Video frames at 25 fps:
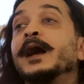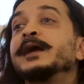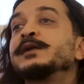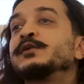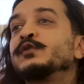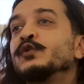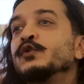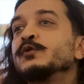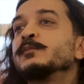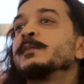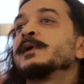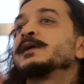I
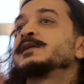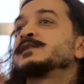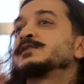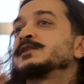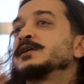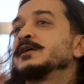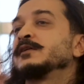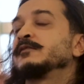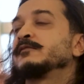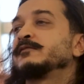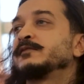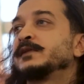told
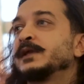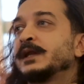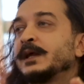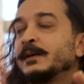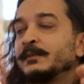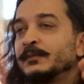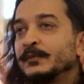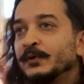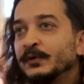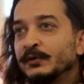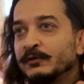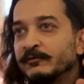myself that
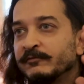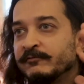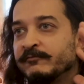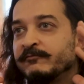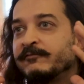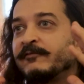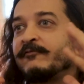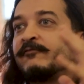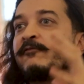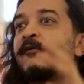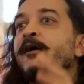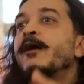I'm going
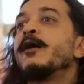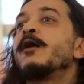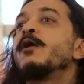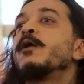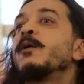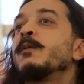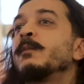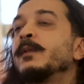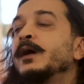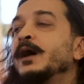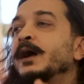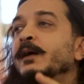
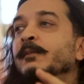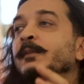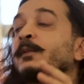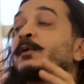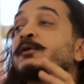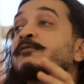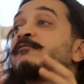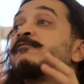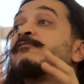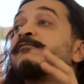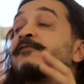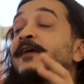
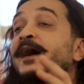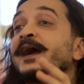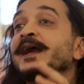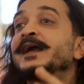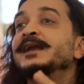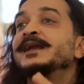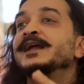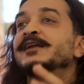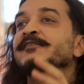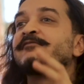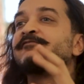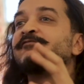to
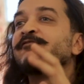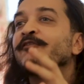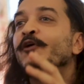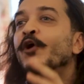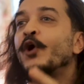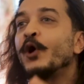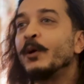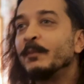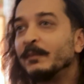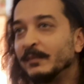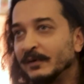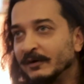find and
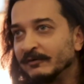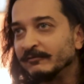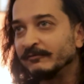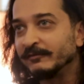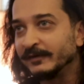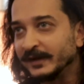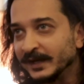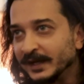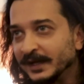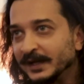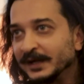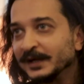form a
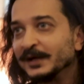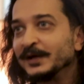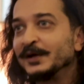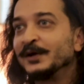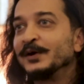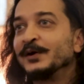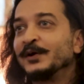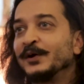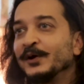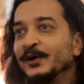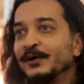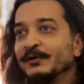way
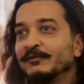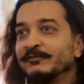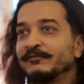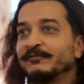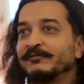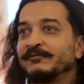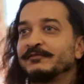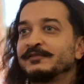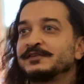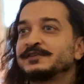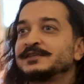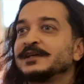of
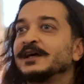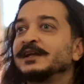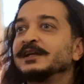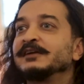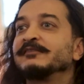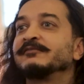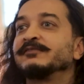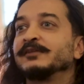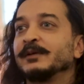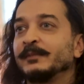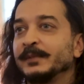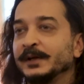
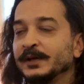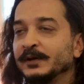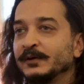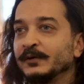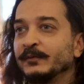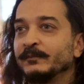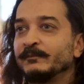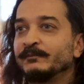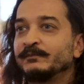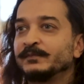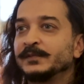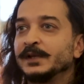studying
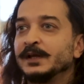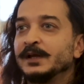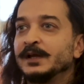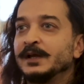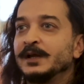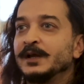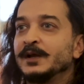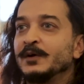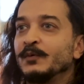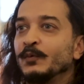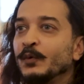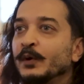flamenco.
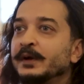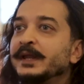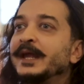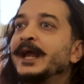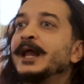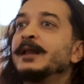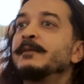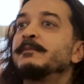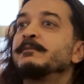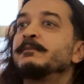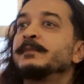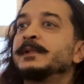What
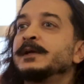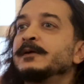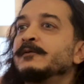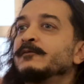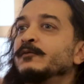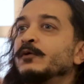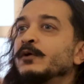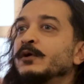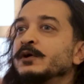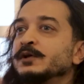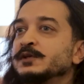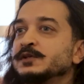helped me
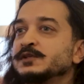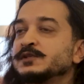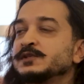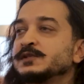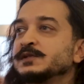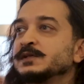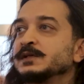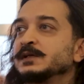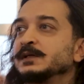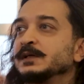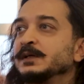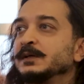
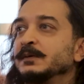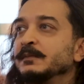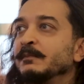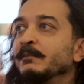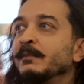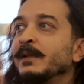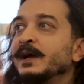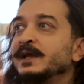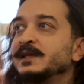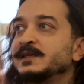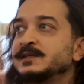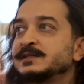was
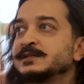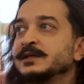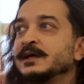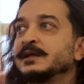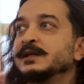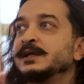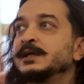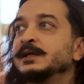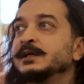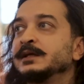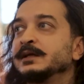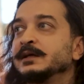my
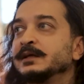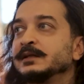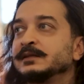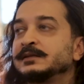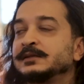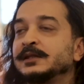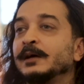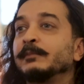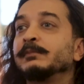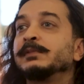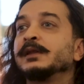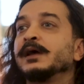studying
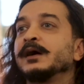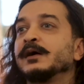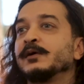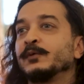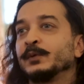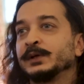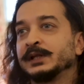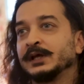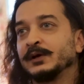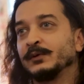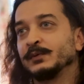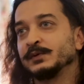tabla
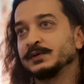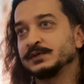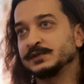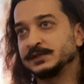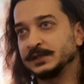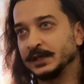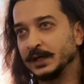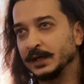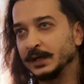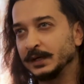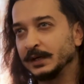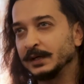when I was
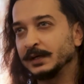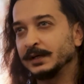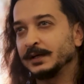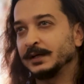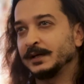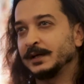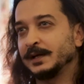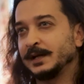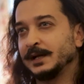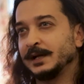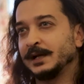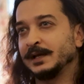young,
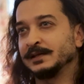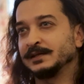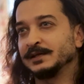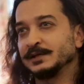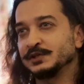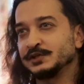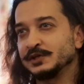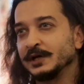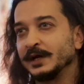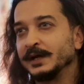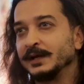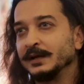as a
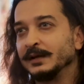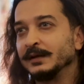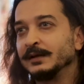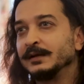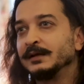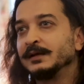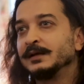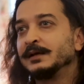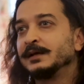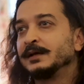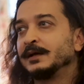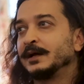child.
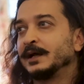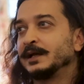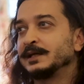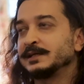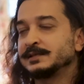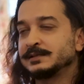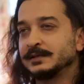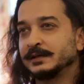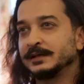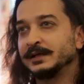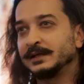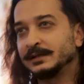I
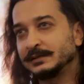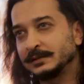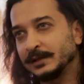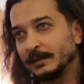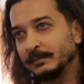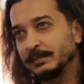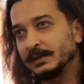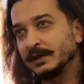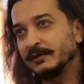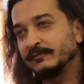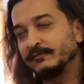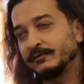studied
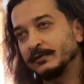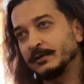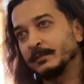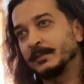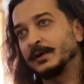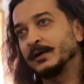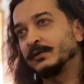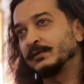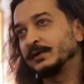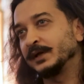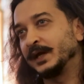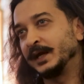tabla for
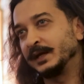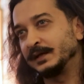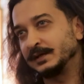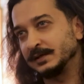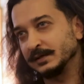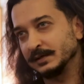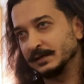about 8